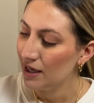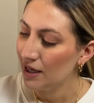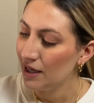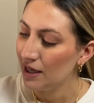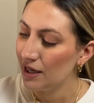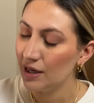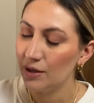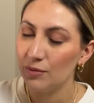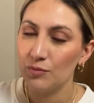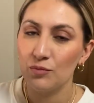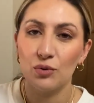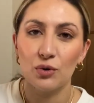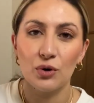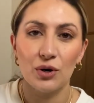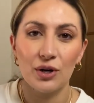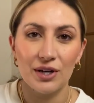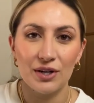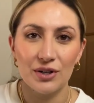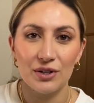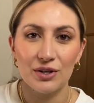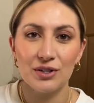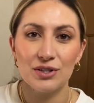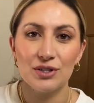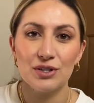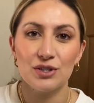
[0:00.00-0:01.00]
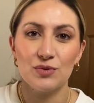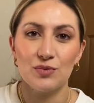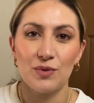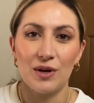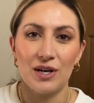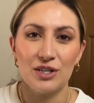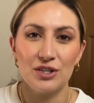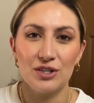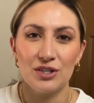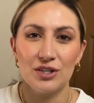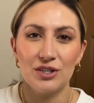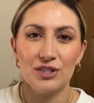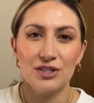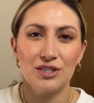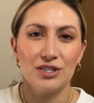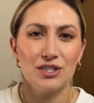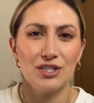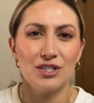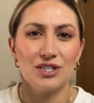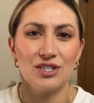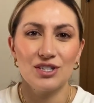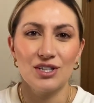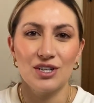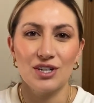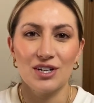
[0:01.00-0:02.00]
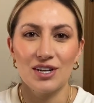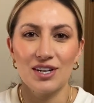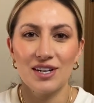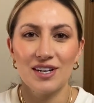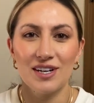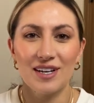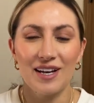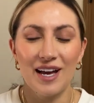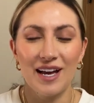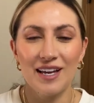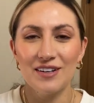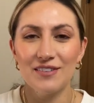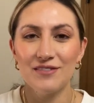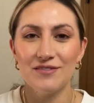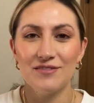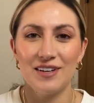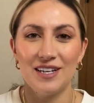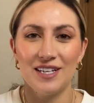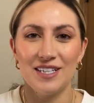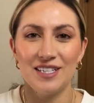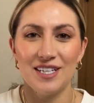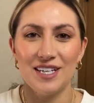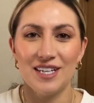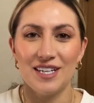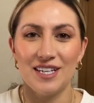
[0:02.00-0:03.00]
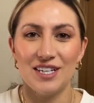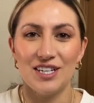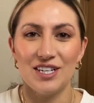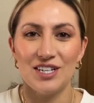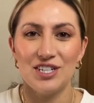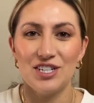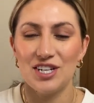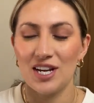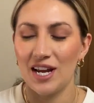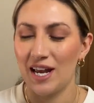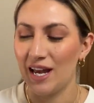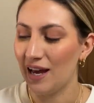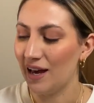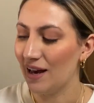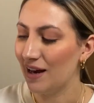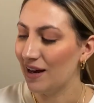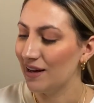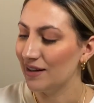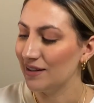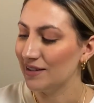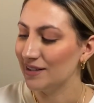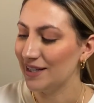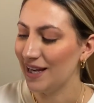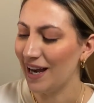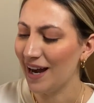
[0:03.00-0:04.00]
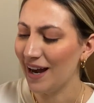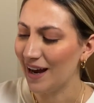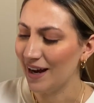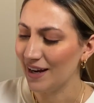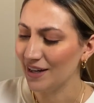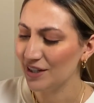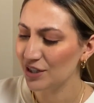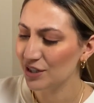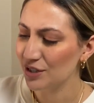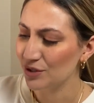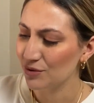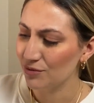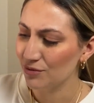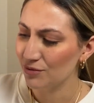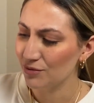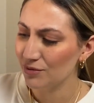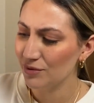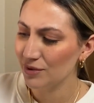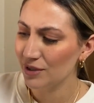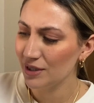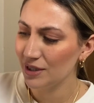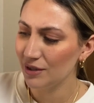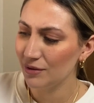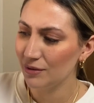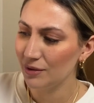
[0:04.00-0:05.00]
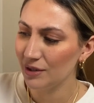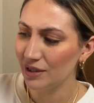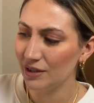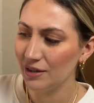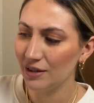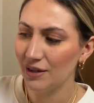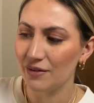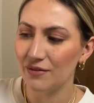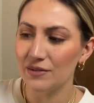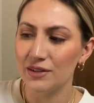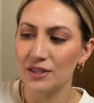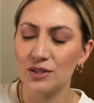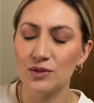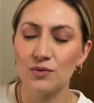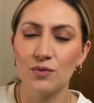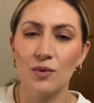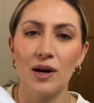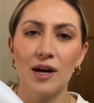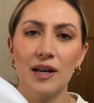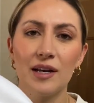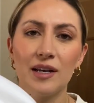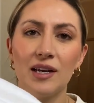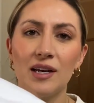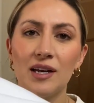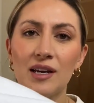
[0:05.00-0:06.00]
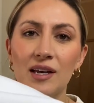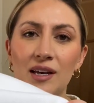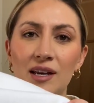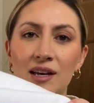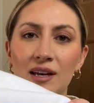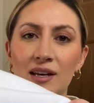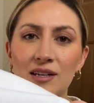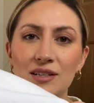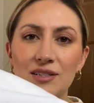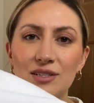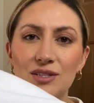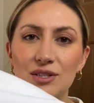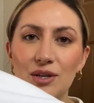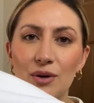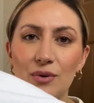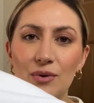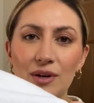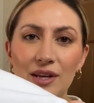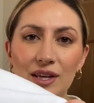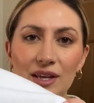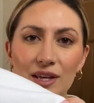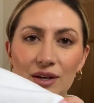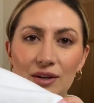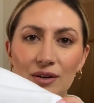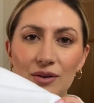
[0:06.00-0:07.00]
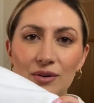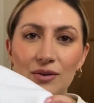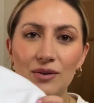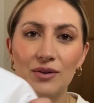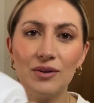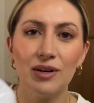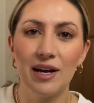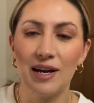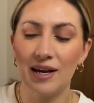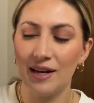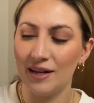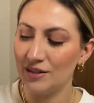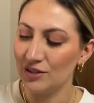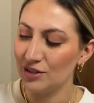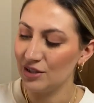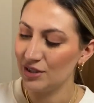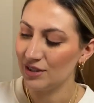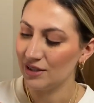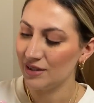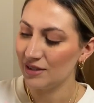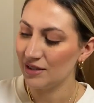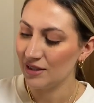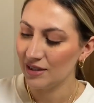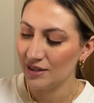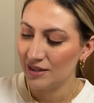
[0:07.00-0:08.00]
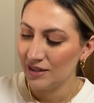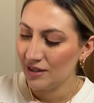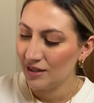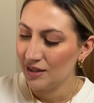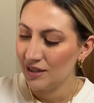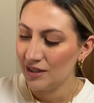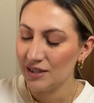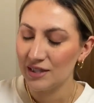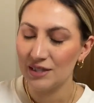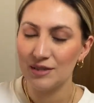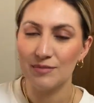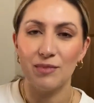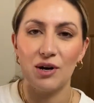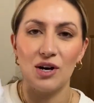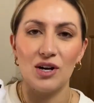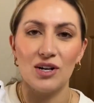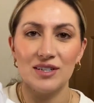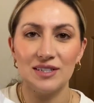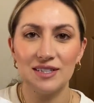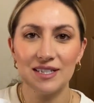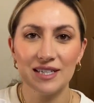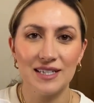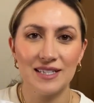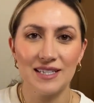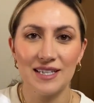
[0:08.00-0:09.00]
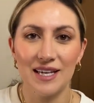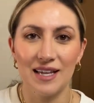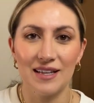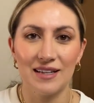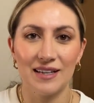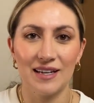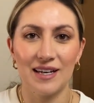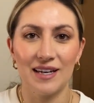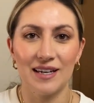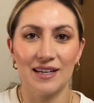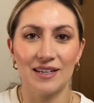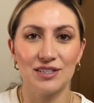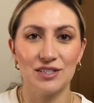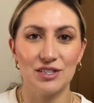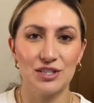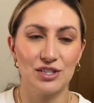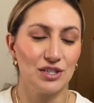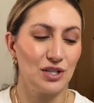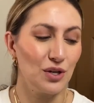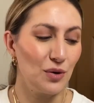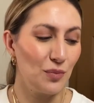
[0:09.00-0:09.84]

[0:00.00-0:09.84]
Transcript: embroidered sweatshirts just look kind of vintage, and yeah, I just really, really love this one. So cute, and just small detailing, just so